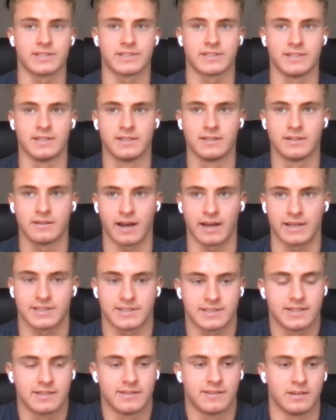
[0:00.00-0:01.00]
I see
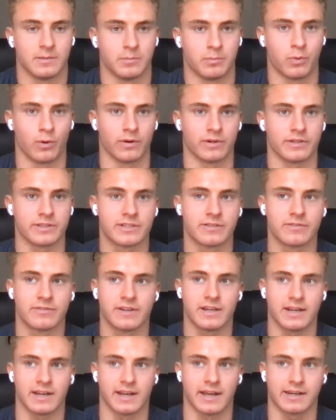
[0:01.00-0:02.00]
or? I see the
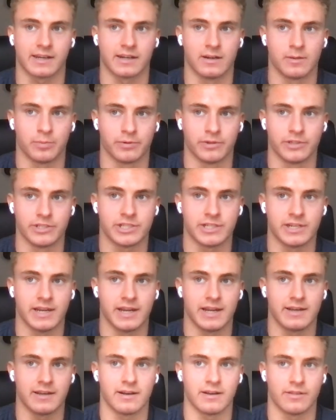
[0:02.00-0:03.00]
importance of it, and I can
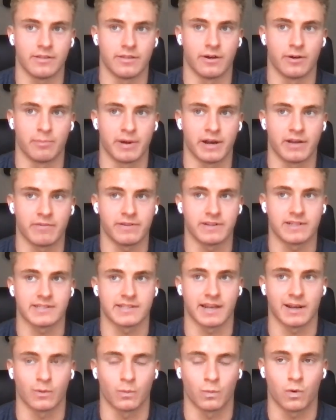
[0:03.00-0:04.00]
appreciate the benefits
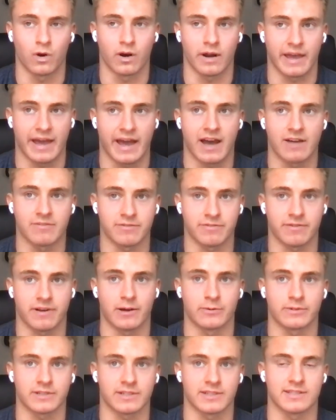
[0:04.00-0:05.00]
that it would have if
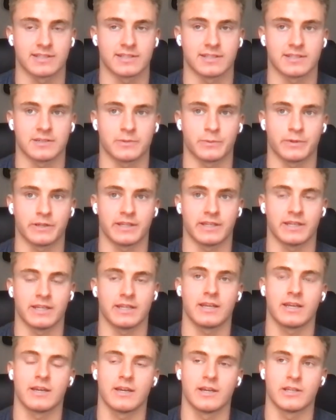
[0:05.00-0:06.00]
I was consistent with
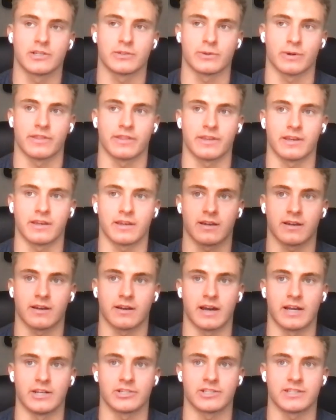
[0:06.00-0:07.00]
it. So I think
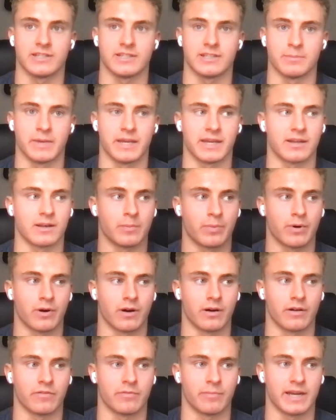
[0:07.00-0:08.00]
yeah. I just need to make it a
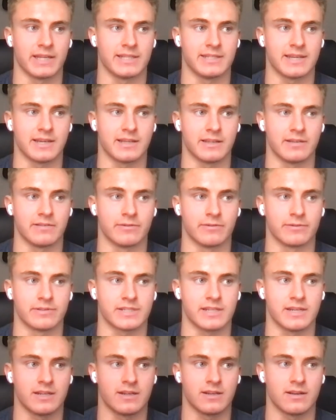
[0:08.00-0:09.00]
part of my daily
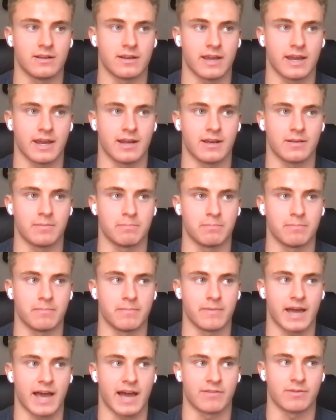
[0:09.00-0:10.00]
routine and
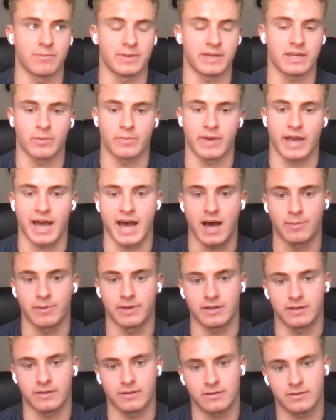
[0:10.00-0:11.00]
have it become a
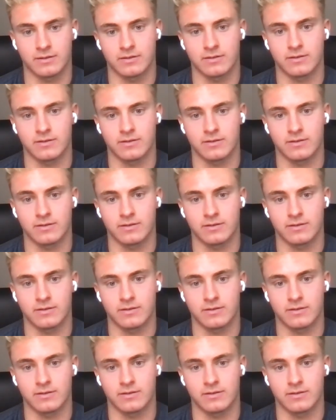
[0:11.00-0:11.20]
habit?